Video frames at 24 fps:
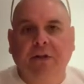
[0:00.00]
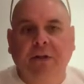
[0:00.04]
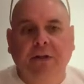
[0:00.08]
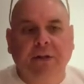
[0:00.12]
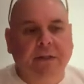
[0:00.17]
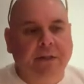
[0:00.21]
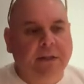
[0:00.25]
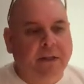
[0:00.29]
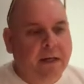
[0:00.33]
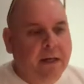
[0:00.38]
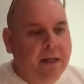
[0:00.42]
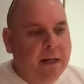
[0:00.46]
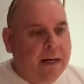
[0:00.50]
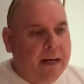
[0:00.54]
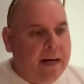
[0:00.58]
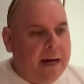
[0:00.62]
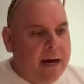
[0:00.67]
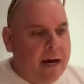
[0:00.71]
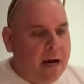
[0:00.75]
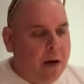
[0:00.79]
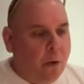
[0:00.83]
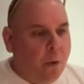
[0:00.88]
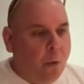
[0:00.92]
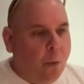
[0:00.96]
niches.
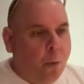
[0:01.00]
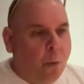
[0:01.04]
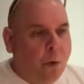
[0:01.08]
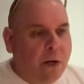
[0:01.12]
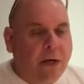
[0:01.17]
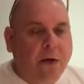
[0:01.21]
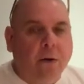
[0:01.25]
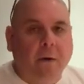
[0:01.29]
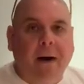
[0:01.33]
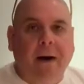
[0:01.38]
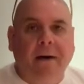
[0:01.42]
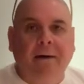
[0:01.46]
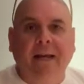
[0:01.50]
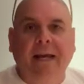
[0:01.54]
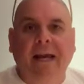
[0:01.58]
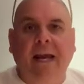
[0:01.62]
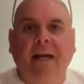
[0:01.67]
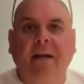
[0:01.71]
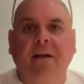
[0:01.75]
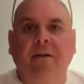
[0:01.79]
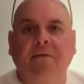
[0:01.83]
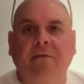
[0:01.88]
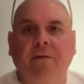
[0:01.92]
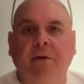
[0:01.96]
Uh, we know how to
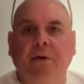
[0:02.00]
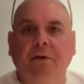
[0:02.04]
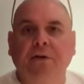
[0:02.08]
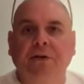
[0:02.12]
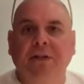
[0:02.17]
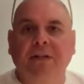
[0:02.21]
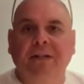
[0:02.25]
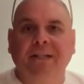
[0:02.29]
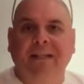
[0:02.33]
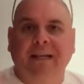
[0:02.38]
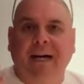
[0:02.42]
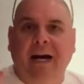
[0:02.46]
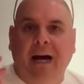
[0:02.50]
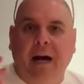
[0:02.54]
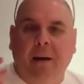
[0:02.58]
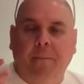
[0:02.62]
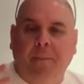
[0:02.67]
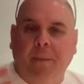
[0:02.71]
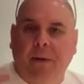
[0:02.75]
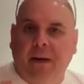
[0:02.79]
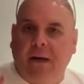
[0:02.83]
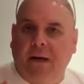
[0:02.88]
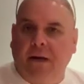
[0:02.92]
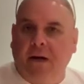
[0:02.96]
get conversions
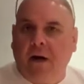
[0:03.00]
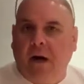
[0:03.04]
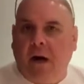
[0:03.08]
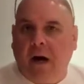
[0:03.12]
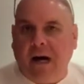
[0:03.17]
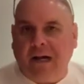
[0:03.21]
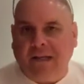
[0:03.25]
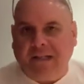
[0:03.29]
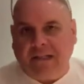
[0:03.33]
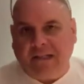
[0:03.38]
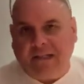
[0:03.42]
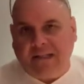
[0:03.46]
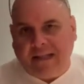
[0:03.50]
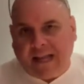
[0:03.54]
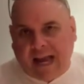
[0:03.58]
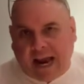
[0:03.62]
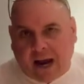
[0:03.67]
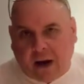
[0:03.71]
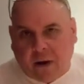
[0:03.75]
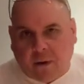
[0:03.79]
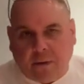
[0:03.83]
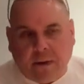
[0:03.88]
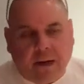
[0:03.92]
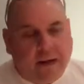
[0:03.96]
up and costs
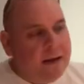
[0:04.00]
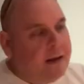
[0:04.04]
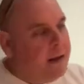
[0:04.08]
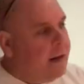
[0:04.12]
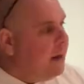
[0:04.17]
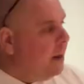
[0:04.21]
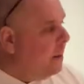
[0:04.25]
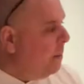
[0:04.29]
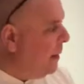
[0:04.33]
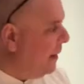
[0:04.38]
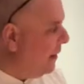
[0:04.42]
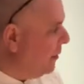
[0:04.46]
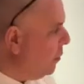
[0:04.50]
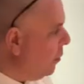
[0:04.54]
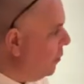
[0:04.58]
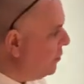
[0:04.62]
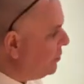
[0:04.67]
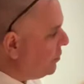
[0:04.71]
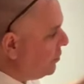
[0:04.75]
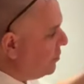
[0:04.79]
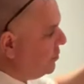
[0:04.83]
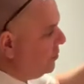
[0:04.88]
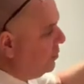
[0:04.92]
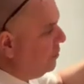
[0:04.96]
down, but
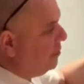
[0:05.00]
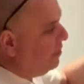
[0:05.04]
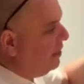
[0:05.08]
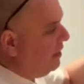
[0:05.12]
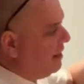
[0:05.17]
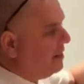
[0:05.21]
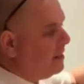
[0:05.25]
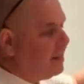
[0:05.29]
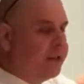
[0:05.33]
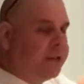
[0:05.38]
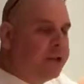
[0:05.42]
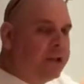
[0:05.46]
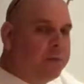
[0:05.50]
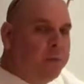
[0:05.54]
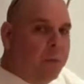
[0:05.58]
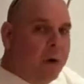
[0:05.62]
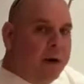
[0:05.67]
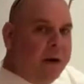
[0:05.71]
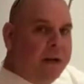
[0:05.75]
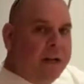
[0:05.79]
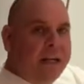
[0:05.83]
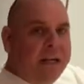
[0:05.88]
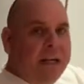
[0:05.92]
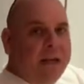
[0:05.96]
those are two things I just
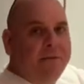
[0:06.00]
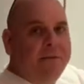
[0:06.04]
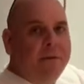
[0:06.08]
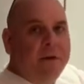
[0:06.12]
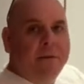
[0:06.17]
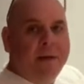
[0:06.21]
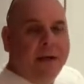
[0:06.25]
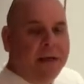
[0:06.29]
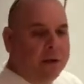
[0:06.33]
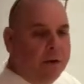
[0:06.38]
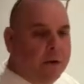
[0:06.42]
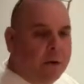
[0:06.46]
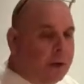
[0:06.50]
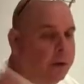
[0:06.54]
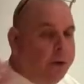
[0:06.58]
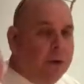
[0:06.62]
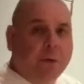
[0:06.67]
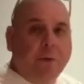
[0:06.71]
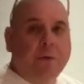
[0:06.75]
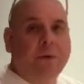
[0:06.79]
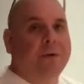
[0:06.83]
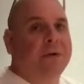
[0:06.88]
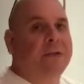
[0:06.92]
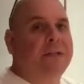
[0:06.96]
wanted to give you that you can
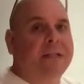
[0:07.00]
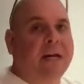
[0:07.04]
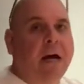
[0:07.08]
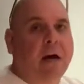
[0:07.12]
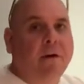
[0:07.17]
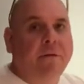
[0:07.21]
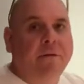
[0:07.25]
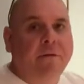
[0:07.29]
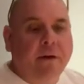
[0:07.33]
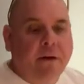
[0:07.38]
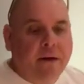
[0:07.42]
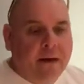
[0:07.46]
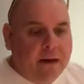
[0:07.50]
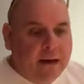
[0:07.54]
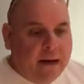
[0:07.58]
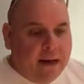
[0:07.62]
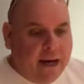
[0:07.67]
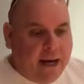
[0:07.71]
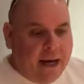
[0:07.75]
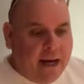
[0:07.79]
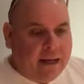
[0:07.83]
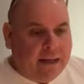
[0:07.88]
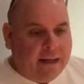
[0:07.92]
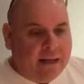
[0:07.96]
do yourself
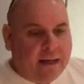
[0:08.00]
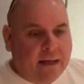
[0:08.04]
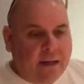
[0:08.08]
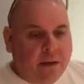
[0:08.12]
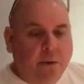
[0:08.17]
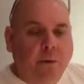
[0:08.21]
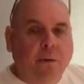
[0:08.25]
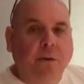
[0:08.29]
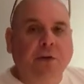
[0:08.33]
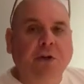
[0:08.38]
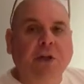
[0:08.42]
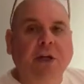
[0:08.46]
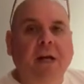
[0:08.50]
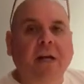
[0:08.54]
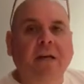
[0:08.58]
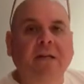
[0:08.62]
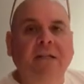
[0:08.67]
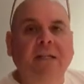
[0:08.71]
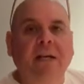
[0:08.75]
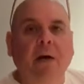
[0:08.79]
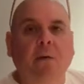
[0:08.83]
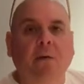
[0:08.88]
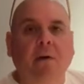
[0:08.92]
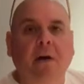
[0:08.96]
and uh, you can
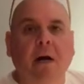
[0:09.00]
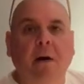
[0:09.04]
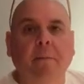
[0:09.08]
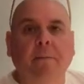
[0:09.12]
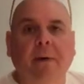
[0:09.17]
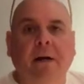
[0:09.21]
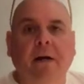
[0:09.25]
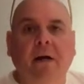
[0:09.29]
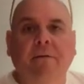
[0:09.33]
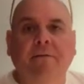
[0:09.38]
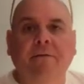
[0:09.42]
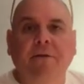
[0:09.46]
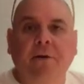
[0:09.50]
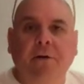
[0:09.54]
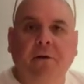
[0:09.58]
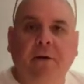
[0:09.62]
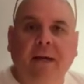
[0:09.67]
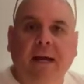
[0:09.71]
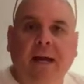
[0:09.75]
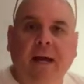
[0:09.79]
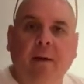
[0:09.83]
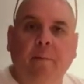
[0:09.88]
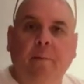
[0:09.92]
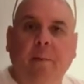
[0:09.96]
change the outcome of
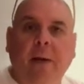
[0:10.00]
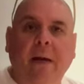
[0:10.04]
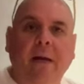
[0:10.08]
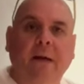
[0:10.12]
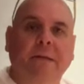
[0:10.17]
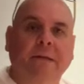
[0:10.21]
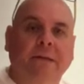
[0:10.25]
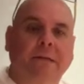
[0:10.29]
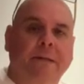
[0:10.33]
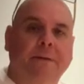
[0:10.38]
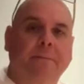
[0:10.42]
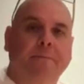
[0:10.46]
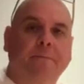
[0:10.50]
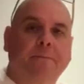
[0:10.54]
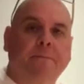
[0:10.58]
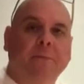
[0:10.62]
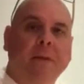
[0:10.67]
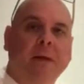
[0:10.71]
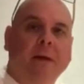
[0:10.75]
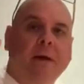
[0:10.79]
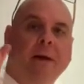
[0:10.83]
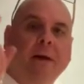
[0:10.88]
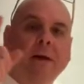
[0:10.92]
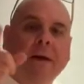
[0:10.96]
your campaigns.
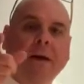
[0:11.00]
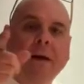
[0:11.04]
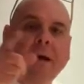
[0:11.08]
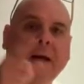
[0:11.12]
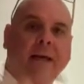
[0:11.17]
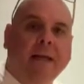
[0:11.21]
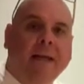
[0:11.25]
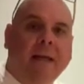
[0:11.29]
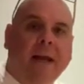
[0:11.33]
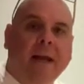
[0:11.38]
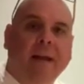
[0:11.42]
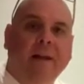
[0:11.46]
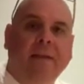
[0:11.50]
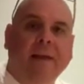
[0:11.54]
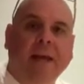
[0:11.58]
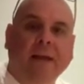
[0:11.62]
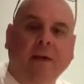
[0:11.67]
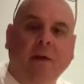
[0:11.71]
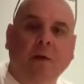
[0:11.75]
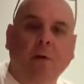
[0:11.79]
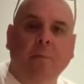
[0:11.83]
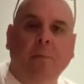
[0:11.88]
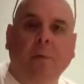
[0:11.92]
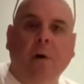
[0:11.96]
Again,
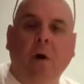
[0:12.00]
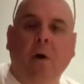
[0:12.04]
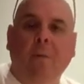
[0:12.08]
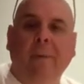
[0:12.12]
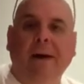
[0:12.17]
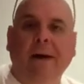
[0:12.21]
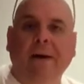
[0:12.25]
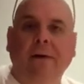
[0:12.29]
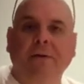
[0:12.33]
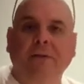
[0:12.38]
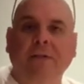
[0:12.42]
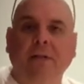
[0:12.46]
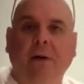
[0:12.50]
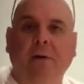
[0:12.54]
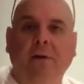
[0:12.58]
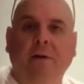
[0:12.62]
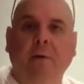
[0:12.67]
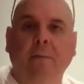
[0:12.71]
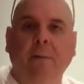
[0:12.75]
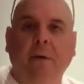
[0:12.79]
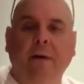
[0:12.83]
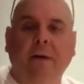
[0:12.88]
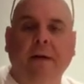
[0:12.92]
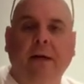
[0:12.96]
thank you, Paul Meyers,
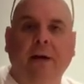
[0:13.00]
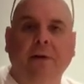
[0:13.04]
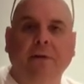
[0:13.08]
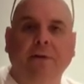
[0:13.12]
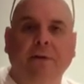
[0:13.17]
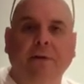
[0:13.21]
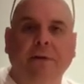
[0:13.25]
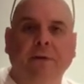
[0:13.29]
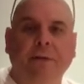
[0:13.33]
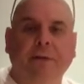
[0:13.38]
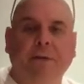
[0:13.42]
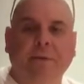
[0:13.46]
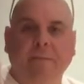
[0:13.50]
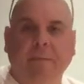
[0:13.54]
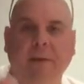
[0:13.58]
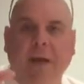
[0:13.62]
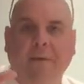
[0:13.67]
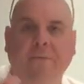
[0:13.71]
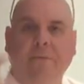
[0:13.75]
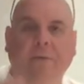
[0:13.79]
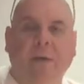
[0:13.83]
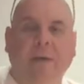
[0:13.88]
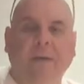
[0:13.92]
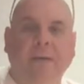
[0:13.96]
Clark Communications.
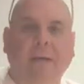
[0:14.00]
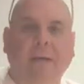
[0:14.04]
Have a